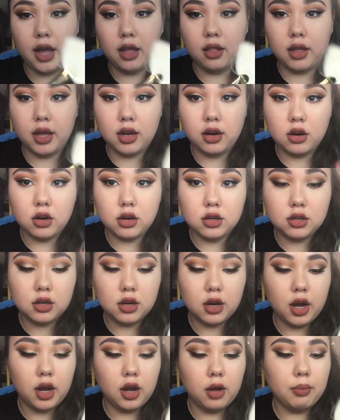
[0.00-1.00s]
highlighter
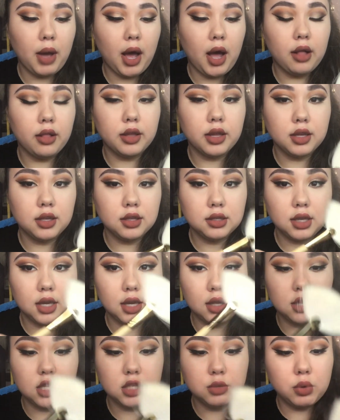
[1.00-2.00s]
palette.
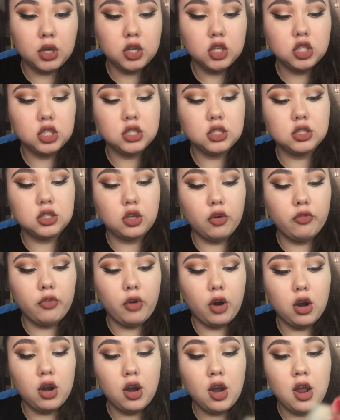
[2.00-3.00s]
And this brush is so
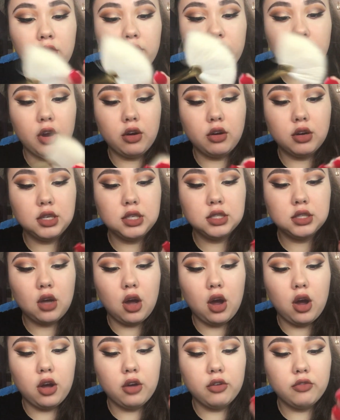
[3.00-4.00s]
far very
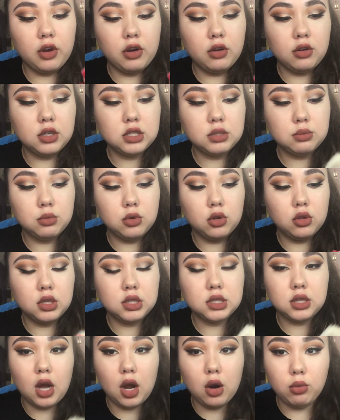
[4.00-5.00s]
soft, very smooth.
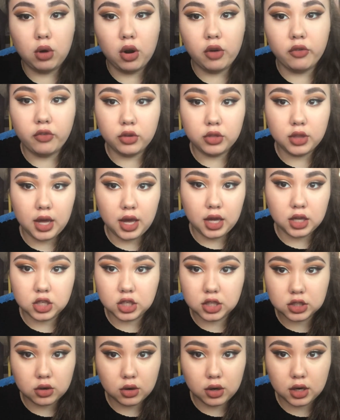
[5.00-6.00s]
It's not rough on the
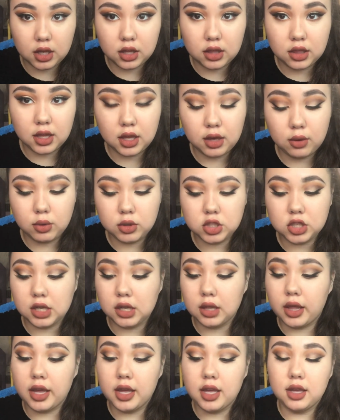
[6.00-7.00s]
edges or anything, which
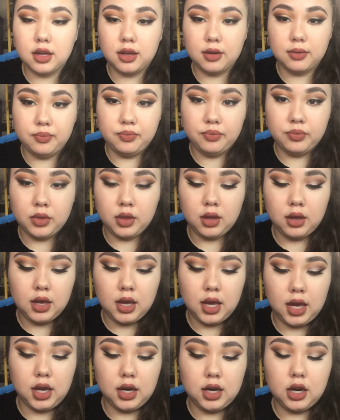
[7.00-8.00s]
I like.
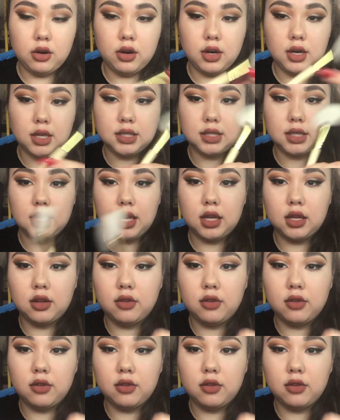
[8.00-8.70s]
And here it is again